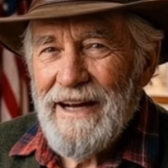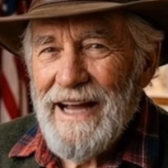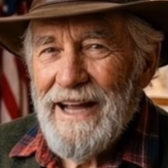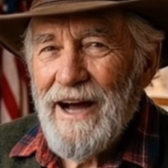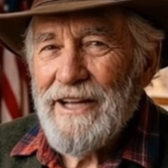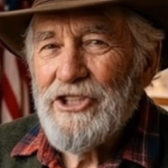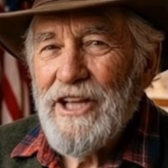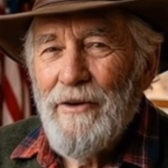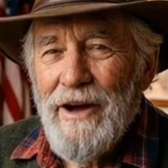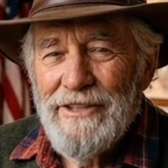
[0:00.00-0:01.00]
cannot
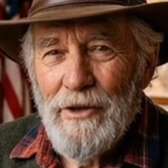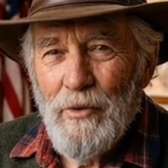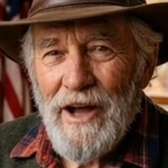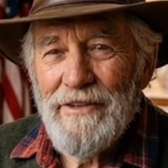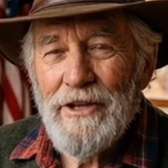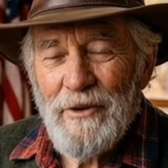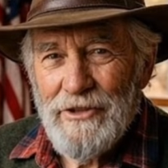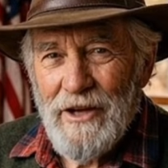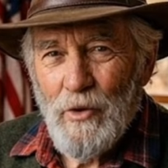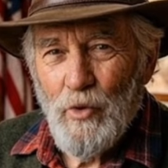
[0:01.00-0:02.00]
generate the revenue
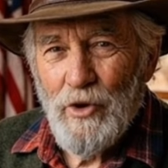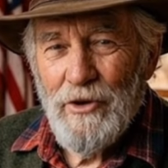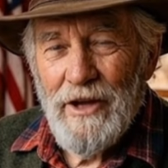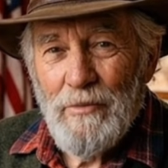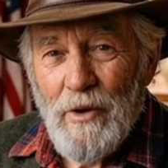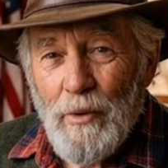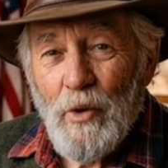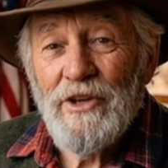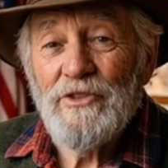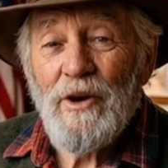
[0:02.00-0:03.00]
that quarterly
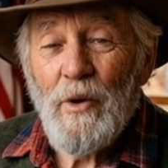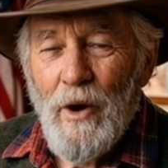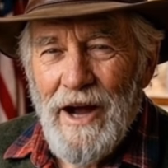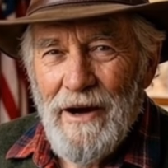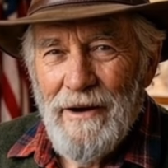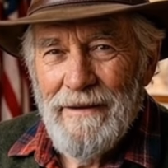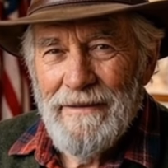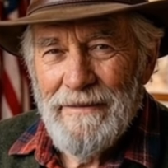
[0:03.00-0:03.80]
reports require.